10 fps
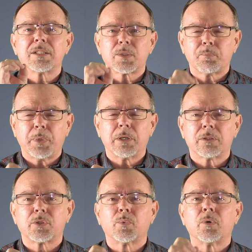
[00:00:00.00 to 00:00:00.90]

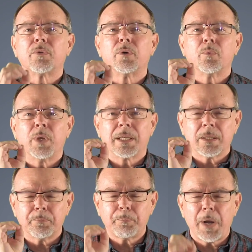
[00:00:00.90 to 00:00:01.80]
spiritual that we
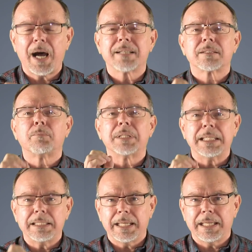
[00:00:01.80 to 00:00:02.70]
can possibly
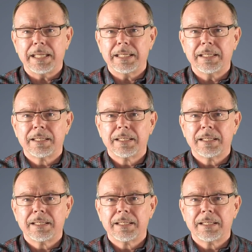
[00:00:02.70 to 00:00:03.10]
need.